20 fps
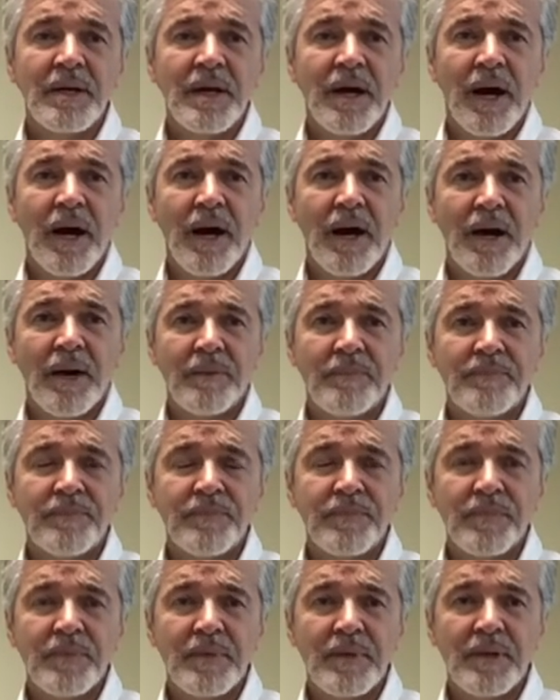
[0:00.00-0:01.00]
um,
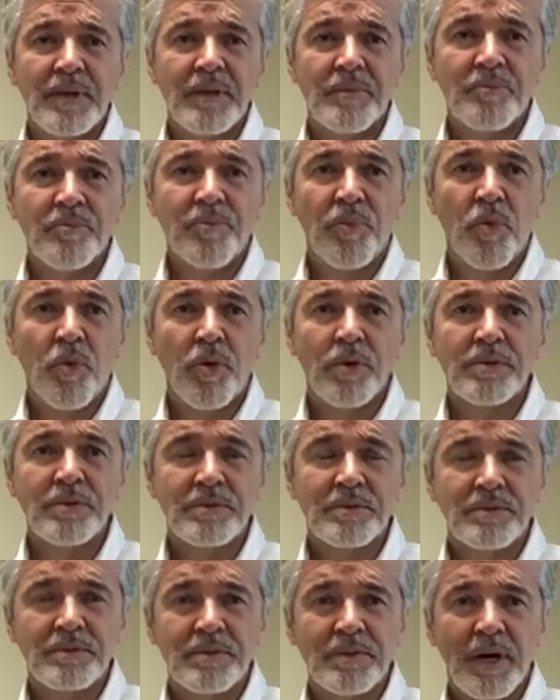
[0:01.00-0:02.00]

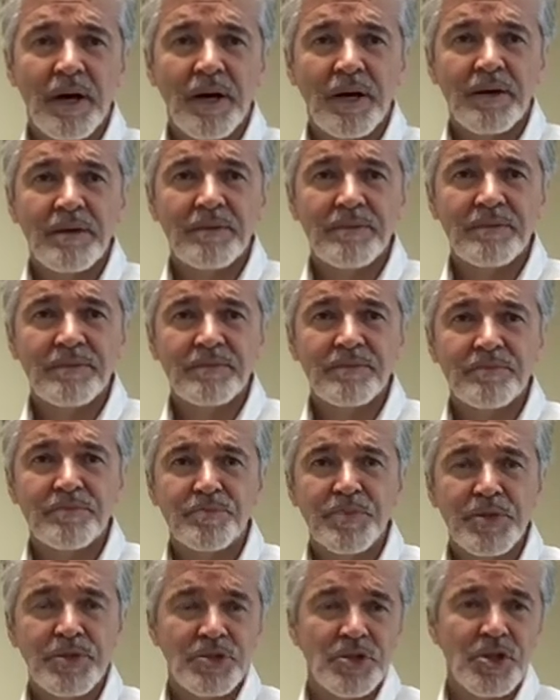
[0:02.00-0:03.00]
important uh,
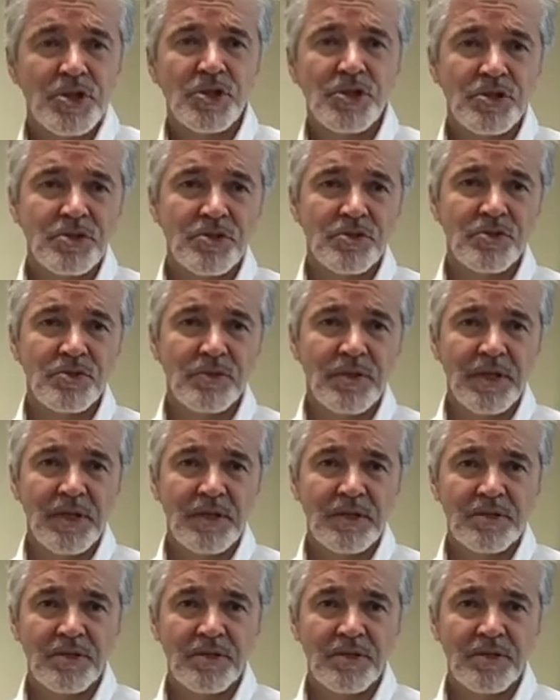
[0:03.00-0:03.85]
positions you need.